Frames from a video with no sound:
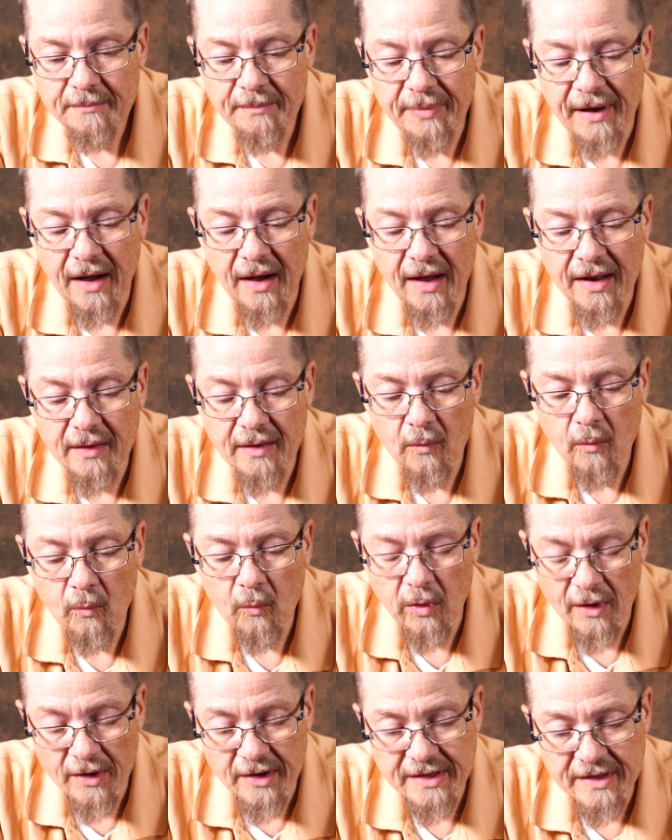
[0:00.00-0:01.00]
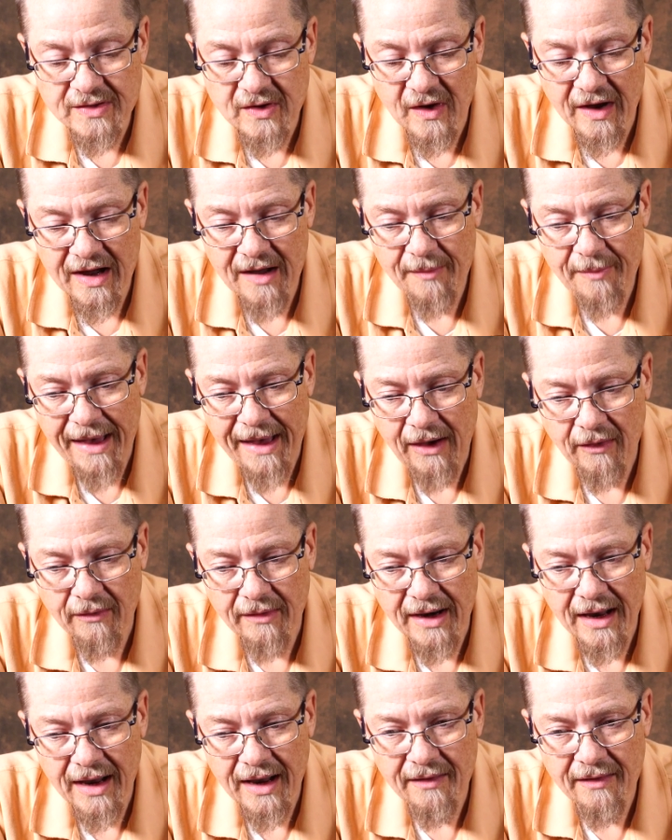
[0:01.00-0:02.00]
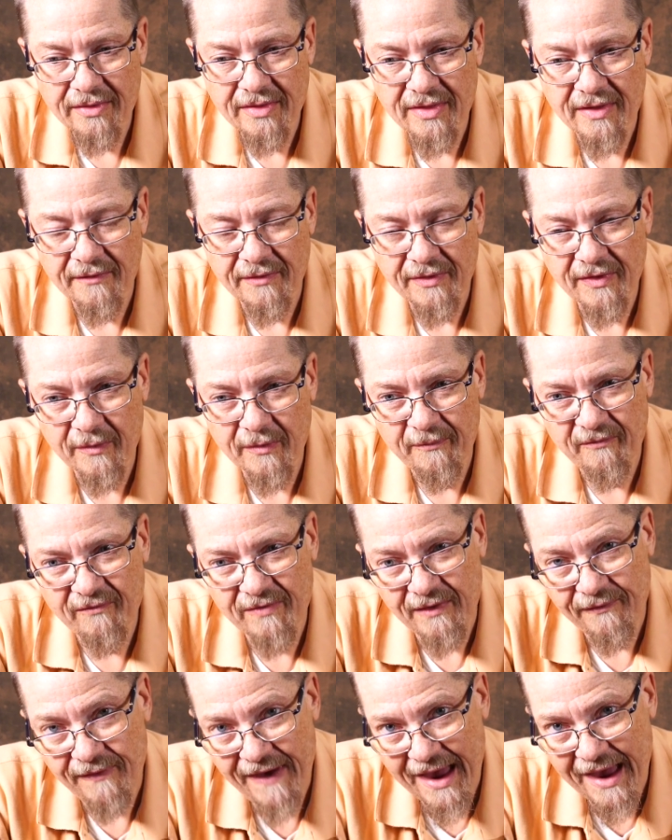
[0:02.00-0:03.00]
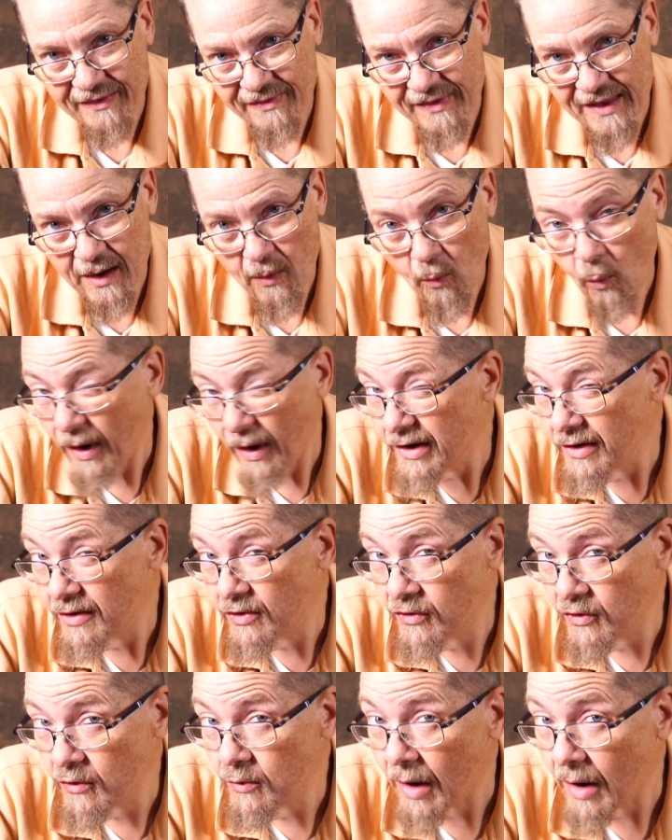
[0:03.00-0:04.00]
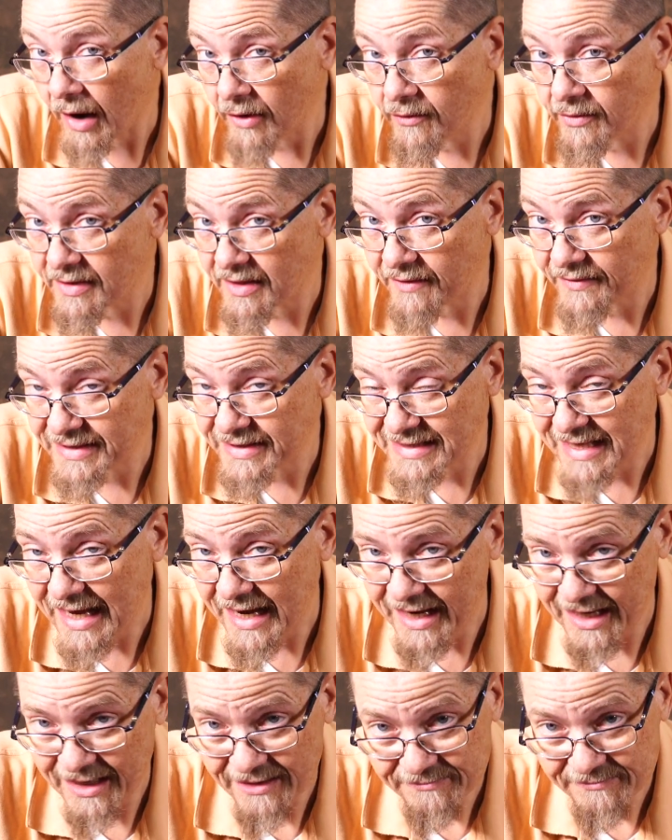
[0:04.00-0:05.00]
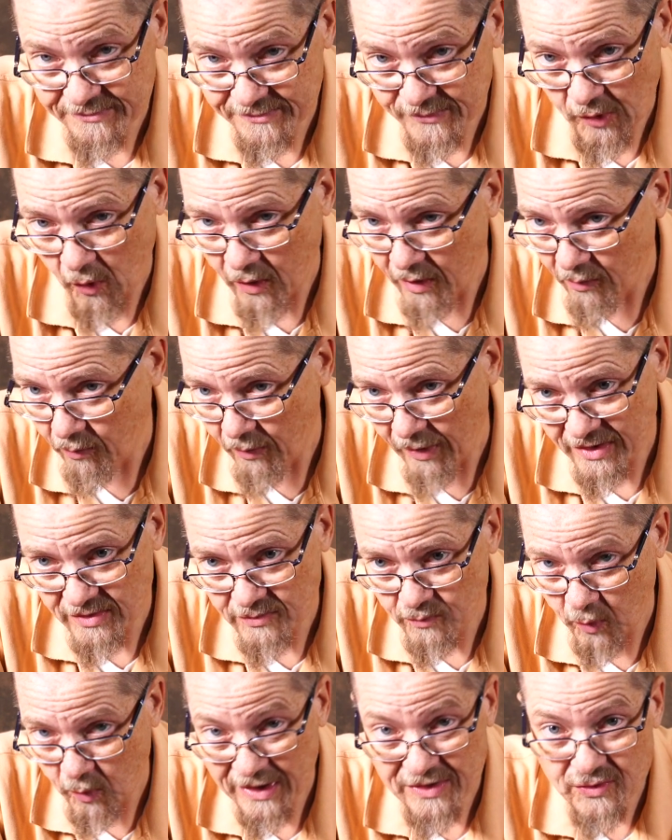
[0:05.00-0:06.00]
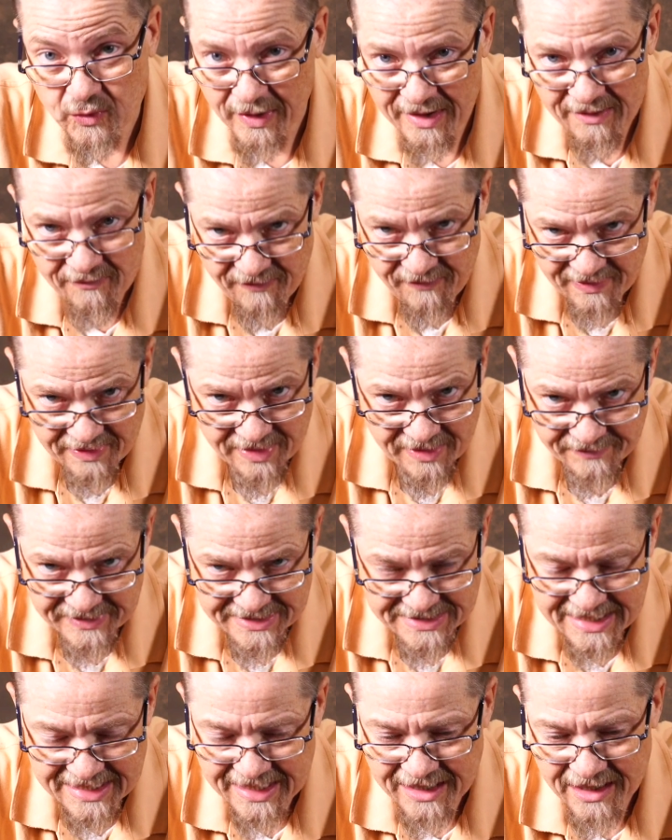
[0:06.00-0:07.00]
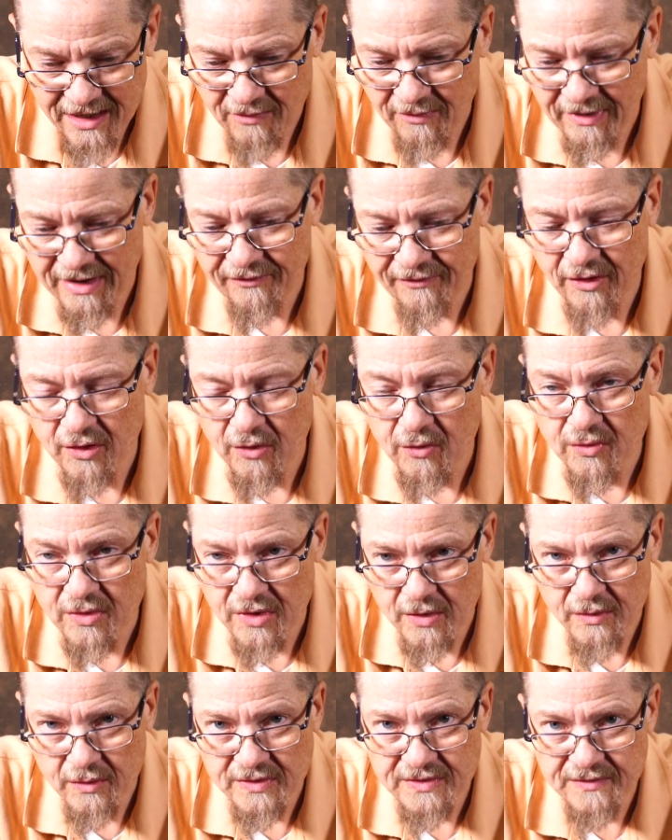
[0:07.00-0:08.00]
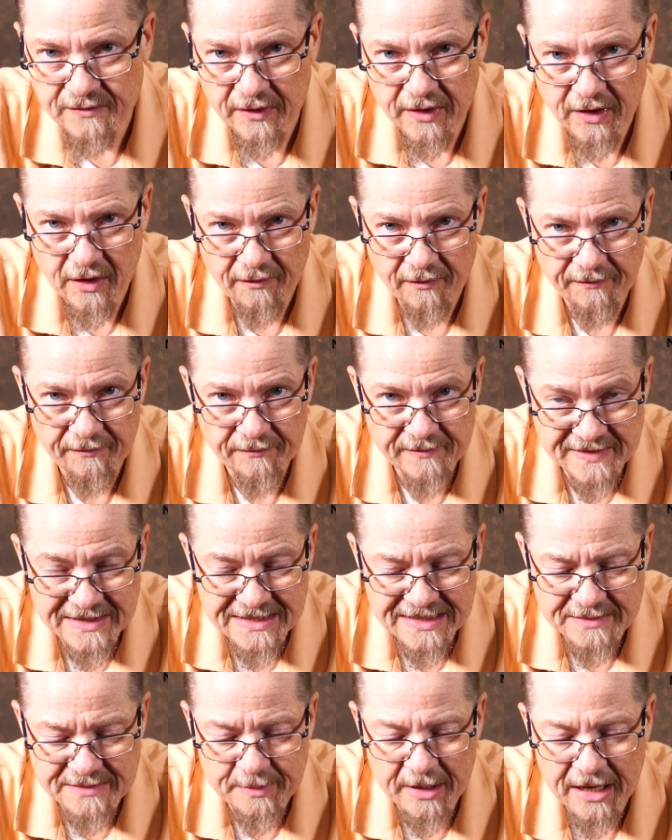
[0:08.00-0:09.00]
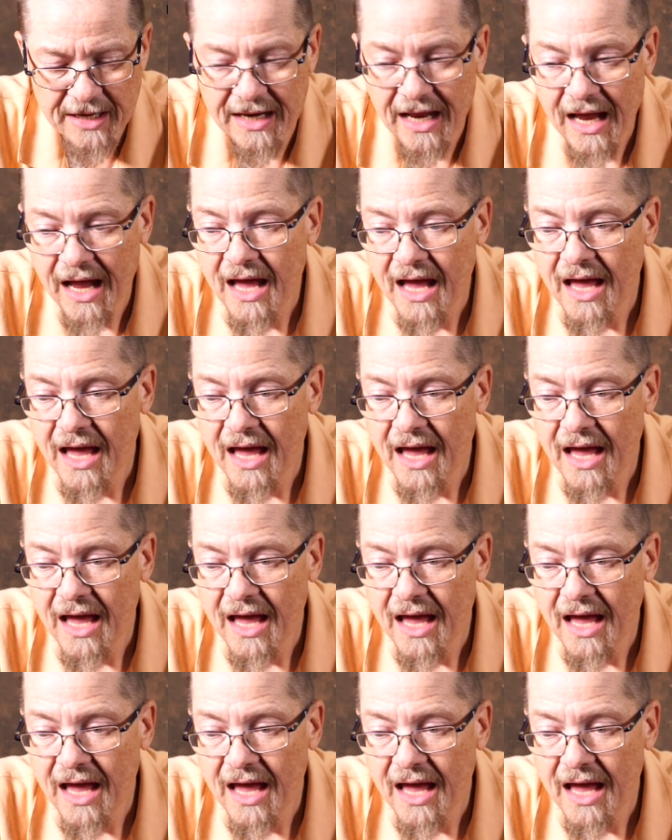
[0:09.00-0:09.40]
But we're going to talk about the fact that 1/200th of a second, or 1/125th of a second, or whatever you use for your sync speed,